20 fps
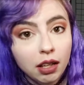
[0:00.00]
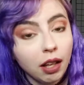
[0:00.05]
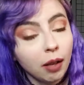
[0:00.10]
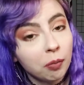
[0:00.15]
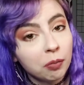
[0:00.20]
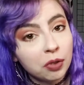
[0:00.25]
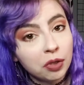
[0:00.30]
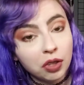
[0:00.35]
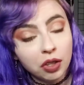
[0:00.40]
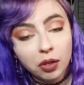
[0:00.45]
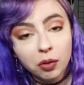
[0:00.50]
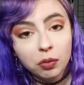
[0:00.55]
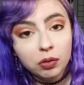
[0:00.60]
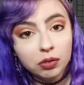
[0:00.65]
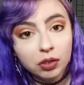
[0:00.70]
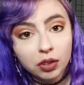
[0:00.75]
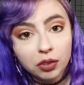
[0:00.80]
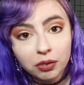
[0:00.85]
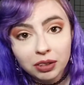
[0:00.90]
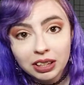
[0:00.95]
I'm sure it would
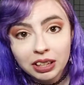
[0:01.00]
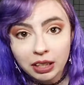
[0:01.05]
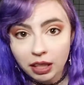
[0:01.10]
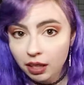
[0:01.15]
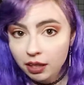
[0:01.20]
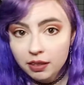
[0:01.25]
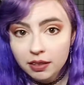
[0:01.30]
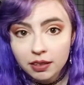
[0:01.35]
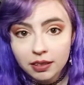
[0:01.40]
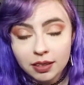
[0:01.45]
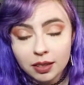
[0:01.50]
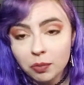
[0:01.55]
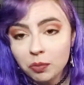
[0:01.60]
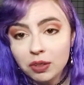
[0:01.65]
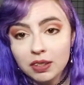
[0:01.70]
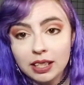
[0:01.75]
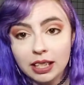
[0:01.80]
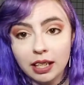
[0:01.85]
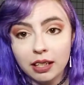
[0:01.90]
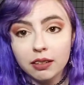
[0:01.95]
look really nice on someone
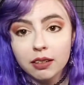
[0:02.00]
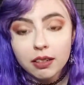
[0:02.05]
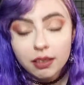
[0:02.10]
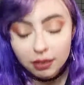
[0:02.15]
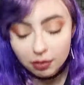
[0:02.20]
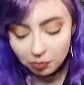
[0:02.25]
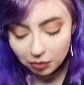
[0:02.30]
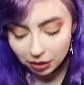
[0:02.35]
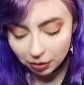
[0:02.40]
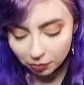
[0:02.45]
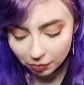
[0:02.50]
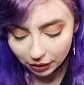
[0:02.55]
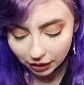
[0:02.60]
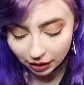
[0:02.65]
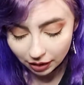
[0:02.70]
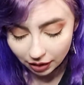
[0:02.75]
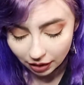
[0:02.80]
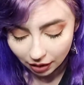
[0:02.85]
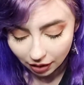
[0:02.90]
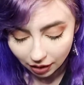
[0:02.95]
tanner than me,
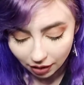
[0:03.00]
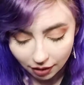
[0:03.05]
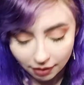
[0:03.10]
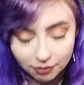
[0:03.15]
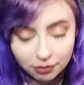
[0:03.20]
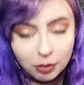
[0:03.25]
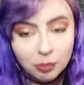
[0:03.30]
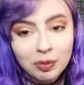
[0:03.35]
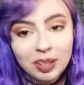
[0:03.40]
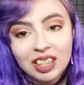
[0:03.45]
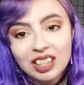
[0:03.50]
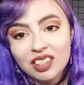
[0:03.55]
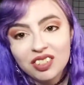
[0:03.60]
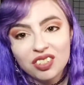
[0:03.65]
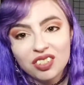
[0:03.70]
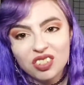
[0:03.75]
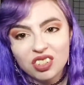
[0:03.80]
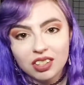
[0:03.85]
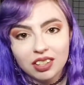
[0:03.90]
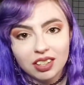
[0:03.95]
but for me it's
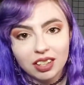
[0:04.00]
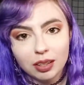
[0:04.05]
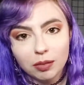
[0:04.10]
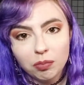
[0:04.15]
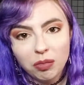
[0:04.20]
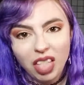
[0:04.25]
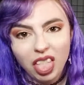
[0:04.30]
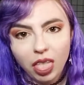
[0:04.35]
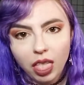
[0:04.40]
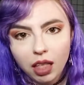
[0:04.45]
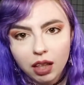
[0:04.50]
just like a blink.